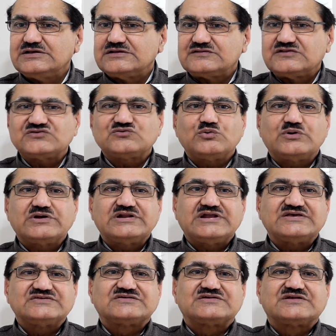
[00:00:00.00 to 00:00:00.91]
this one
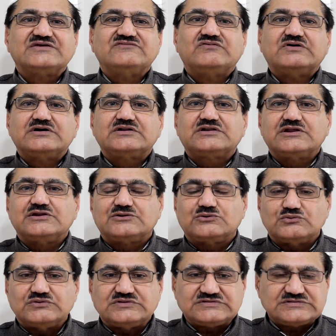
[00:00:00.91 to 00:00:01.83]
has reverted
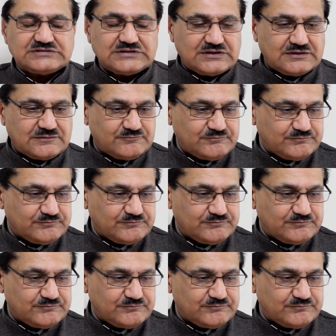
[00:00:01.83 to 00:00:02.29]
to Islam.